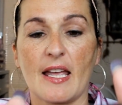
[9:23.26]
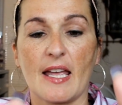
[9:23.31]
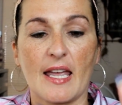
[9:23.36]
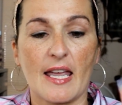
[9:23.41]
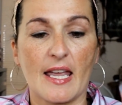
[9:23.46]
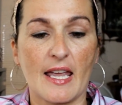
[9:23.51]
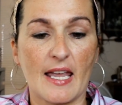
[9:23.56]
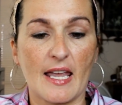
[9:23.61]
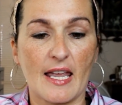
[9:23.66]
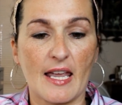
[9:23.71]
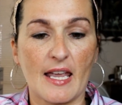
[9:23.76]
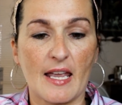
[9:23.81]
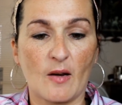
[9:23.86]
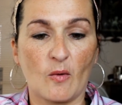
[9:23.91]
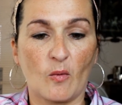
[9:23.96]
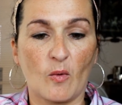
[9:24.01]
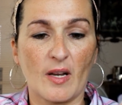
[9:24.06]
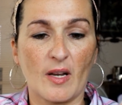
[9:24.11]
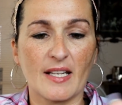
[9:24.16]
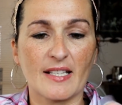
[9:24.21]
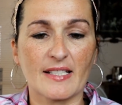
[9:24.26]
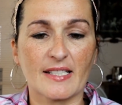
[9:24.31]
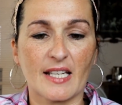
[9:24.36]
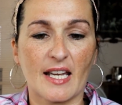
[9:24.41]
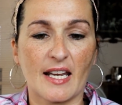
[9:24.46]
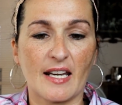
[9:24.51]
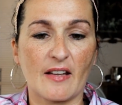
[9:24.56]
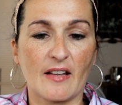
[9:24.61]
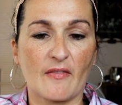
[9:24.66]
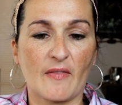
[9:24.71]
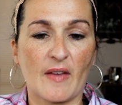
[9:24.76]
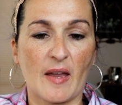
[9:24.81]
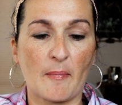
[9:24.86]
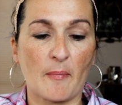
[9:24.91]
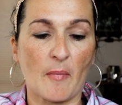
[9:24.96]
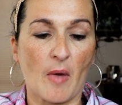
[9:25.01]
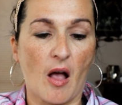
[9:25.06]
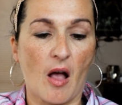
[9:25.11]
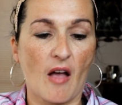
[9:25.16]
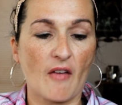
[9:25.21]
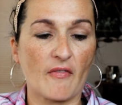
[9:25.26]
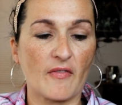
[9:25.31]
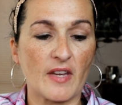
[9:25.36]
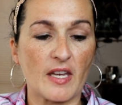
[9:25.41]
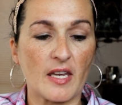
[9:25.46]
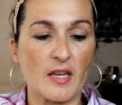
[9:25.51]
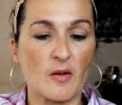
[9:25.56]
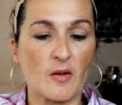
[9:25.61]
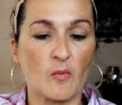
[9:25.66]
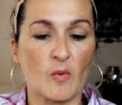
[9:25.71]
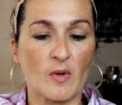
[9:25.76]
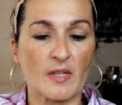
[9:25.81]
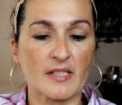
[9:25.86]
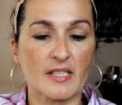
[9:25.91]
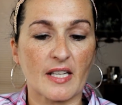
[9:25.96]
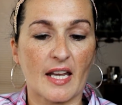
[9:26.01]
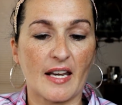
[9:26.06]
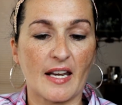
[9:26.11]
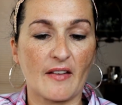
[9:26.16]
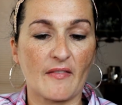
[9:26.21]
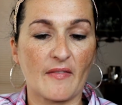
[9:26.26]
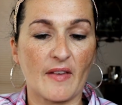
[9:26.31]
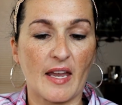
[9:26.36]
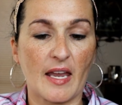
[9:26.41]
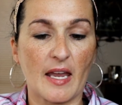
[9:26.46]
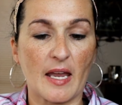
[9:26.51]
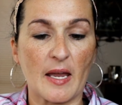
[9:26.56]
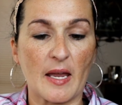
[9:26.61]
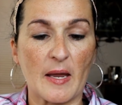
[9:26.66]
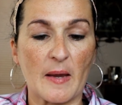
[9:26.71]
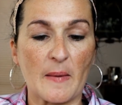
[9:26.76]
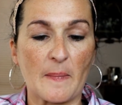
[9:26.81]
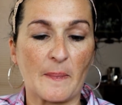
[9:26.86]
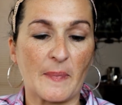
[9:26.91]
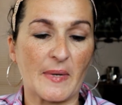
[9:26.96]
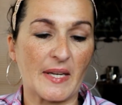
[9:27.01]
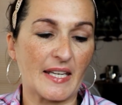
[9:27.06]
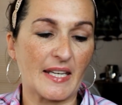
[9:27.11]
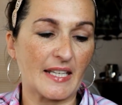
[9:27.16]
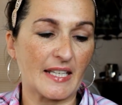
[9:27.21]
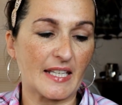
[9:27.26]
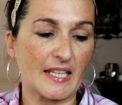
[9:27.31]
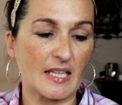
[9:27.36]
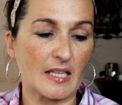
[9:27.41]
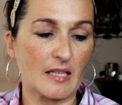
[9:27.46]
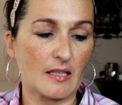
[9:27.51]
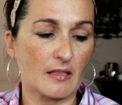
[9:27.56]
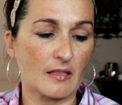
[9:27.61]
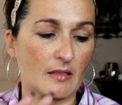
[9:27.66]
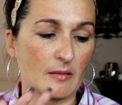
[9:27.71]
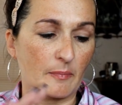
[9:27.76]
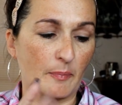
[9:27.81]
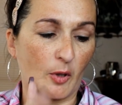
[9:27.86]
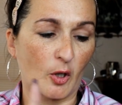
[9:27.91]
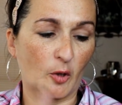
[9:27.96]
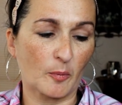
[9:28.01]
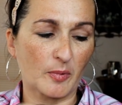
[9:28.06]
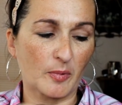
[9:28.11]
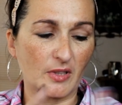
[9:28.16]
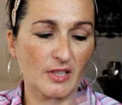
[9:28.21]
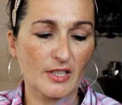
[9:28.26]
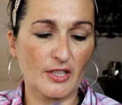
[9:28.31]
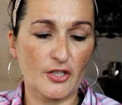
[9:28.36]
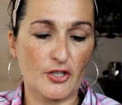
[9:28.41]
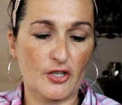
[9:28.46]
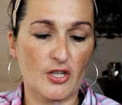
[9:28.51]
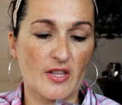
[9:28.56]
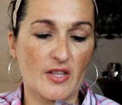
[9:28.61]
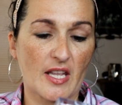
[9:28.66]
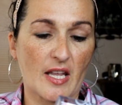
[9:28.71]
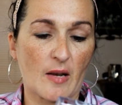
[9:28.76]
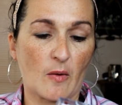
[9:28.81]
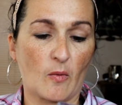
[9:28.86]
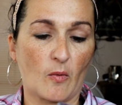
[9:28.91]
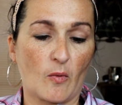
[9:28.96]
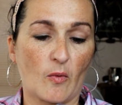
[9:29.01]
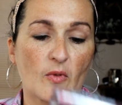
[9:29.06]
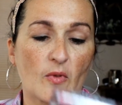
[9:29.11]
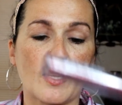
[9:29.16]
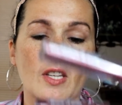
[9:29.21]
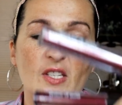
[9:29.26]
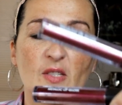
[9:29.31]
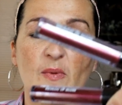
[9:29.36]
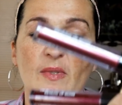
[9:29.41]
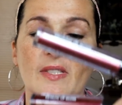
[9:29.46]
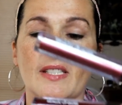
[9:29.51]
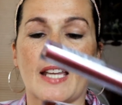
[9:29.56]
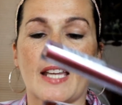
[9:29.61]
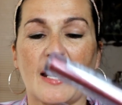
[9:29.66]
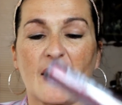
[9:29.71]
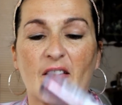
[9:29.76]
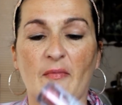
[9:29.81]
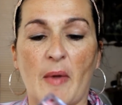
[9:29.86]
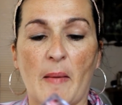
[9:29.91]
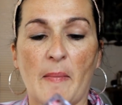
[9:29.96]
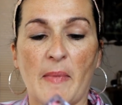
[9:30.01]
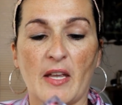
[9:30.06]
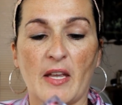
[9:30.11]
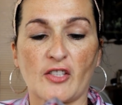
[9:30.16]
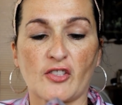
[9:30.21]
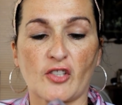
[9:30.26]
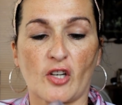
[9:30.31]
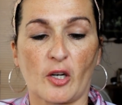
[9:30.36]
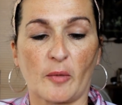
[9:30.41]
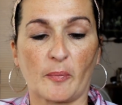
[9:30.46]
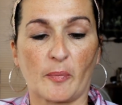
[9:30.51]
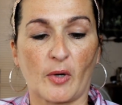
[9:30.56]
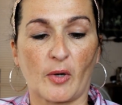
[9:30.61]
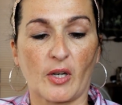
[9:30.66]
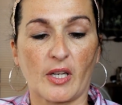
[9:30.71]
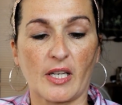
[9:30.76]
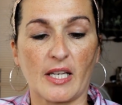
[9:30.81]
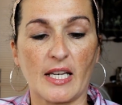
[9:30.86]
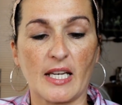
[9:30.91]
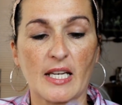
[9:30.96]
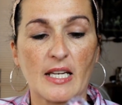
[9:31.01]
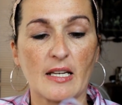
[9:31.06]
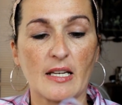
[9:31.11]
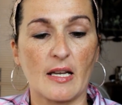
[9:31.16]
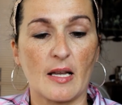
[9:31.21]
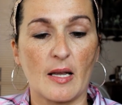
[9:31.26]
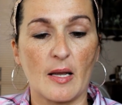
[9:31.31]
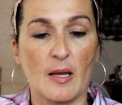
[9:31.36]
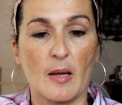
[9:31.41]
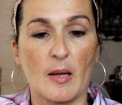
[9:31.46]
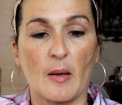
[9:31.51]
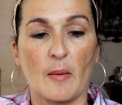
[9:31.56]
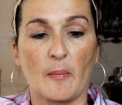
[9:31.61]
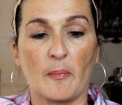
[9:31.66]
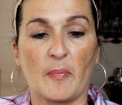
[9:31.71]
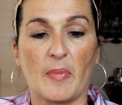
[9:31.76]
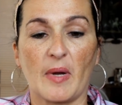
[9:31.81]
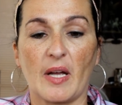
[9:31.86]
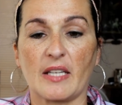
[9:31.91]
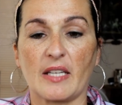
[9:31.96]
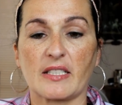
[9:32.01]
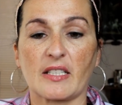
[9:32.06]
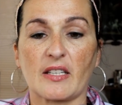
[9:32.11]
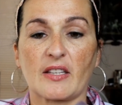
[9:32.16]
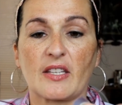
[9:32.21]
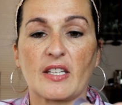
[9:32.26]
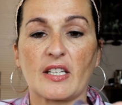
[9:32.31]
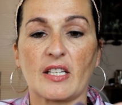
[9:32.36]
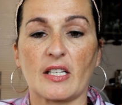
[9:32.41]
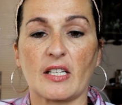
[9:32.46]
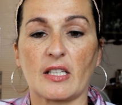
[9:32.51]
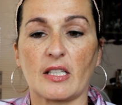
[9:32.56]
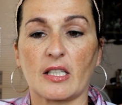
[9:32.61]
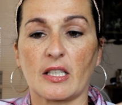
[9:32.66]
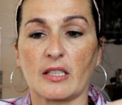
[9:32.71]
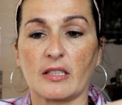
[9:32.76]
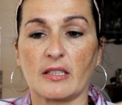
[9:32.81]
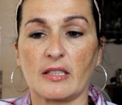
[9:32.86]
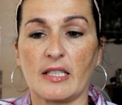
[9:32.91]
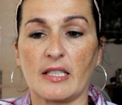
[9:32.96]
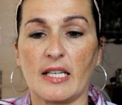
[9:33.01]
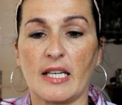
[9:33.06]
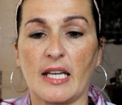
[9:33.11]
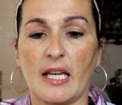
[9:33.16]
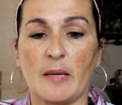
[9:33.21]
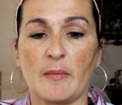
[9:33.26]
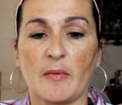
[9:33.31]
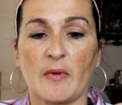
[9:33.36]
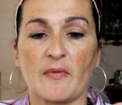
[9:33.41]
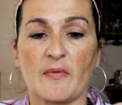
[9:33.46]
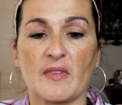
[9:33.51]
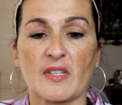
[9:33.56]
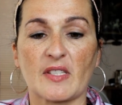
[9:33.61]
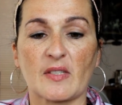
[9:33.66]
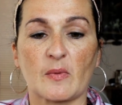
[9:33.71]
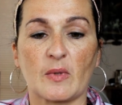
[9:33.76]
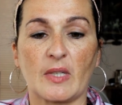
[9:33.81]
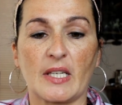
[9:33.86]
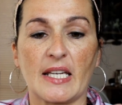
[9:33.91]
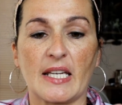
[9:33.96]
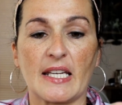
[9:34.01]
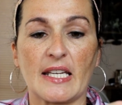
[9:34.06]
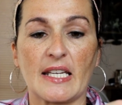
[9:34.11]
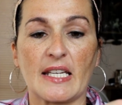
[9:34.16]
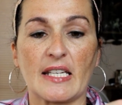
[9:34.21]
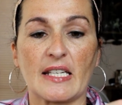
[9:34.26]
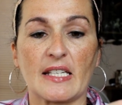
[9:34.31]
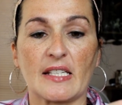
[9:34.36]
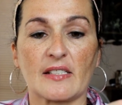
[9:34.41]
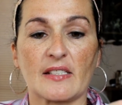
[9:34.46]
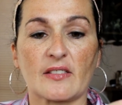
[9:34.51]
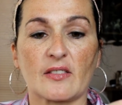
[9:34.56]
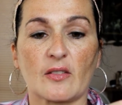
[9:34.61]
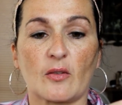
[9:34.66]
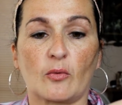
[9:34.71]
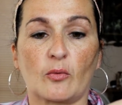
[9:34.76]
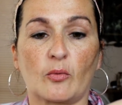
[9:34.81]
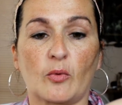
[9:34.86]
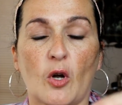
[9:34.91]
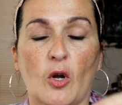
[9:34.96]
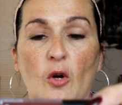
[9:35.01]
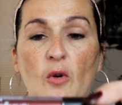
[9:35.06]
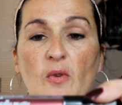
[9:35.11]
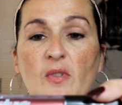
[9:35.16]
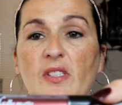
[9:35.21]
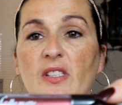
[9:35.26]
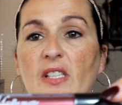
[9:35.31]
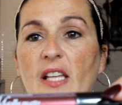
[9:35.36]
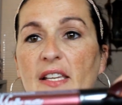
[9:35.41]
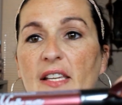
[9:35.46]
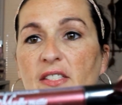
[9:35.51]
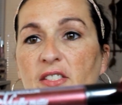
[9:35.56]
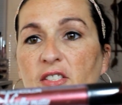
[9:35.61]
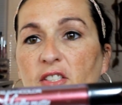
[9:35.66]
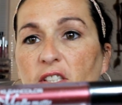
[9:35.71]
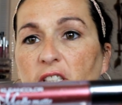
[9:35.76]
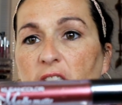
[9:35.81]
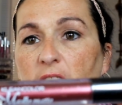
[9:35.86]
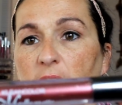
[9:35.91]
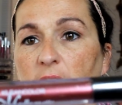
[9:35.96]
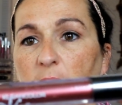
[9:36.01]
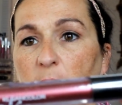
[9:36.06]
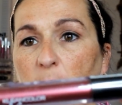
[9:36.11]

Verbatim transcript: and one is kind of a mauve, one's kind of a pinky purplish and then this one's kind of maybe a dark burgundy. But the name of this one is Rose Luster